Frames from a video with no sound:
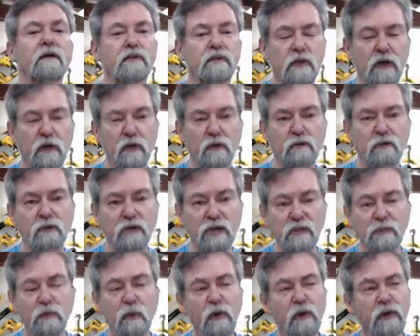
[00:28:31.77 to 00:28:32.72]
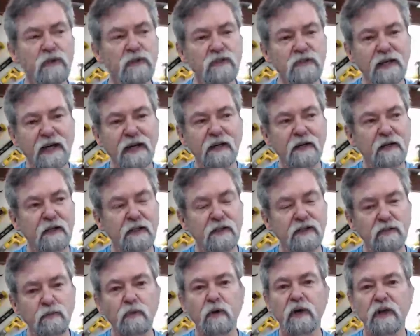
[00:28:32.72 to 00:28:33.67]
So Facebook has
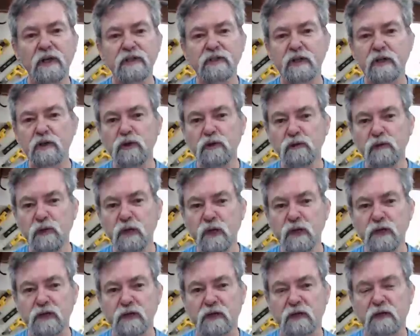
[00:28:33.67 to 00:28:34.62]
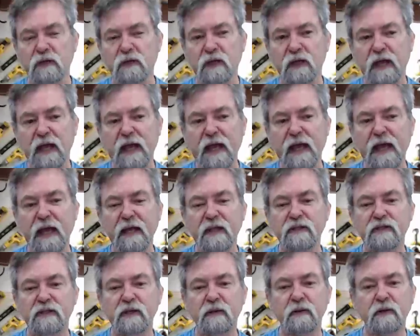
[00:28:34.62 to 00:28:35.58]
it's released a new version.
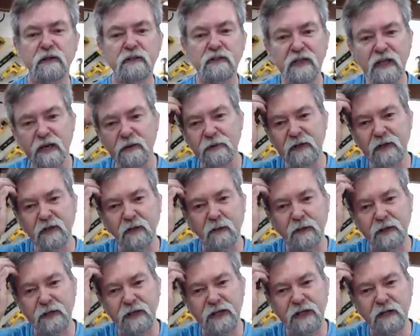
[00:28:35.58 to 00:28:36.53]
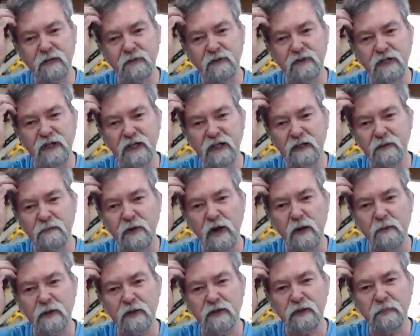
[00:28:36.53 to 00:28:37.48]
And so it's going to be a little bit interesting at the
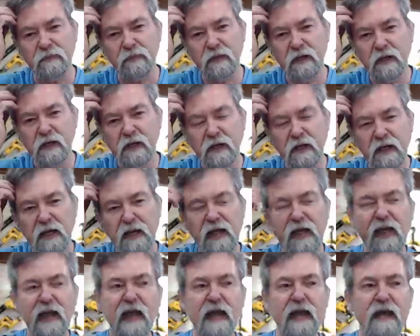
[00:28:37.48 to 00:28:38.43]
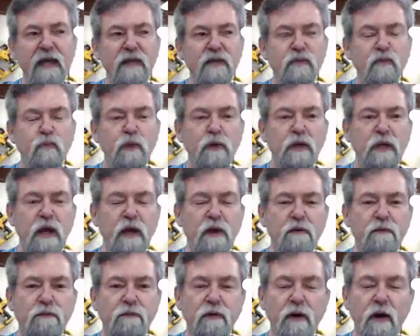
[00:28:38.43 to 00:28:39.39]
moment as we
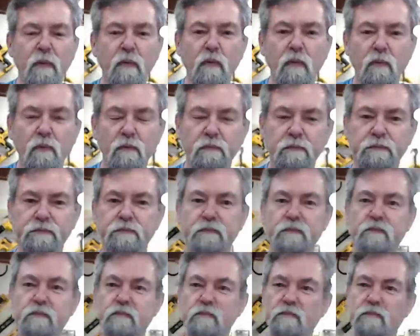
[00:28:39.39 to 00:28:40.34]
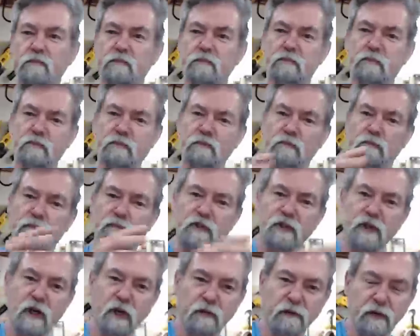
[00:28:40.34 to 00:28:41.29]
go from
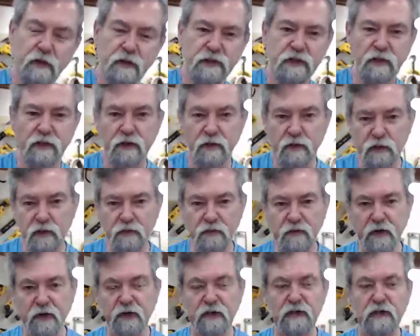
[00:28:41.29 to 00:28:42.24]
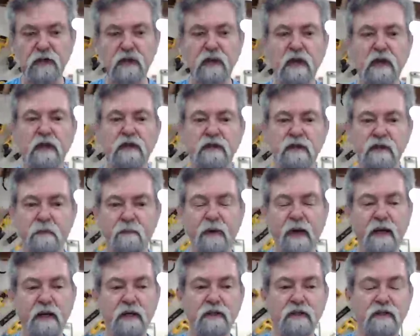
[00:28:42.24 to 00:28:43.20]
the old version to the new version. Some
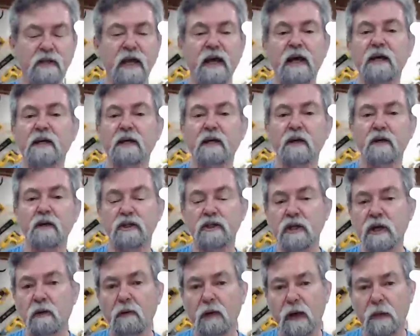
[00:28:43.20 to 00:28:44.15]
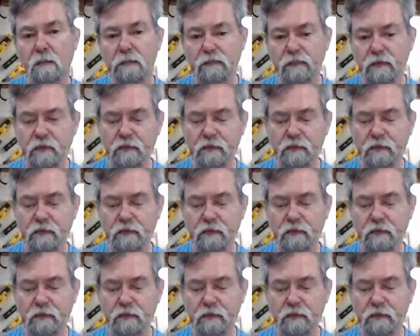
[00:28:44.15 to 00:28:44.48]
pages aren't going to show up.